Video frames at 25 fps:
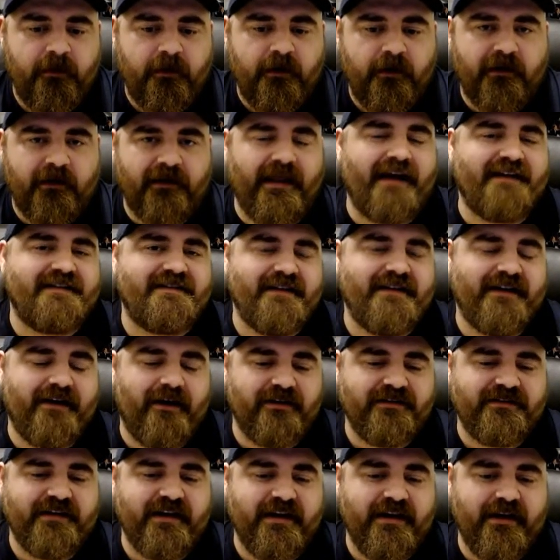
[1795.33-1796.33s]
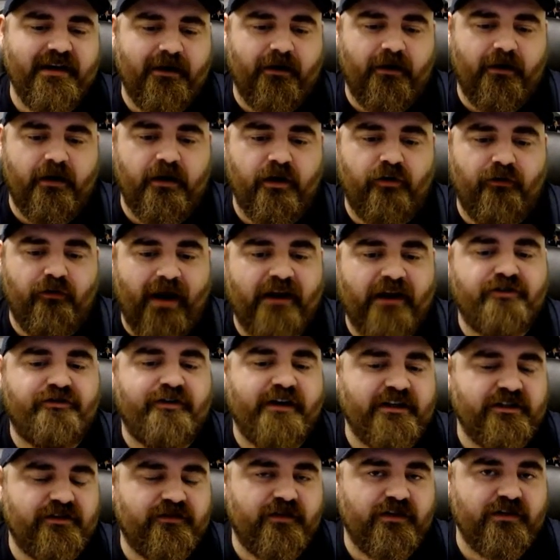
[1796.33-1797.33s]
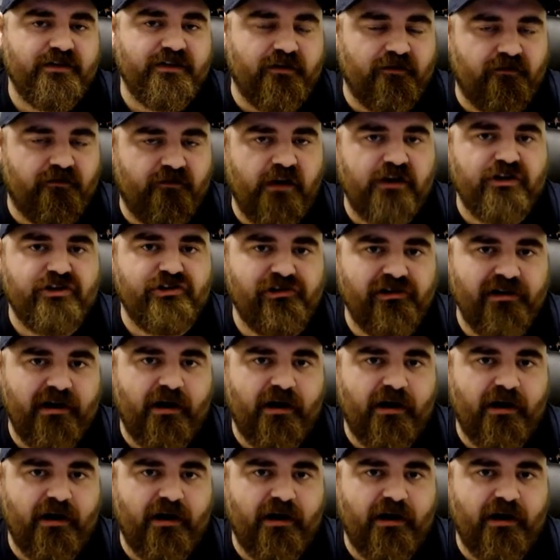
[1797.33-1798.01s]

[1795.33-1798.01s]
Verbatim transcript: Last thing I'll say here, grad transfers eventually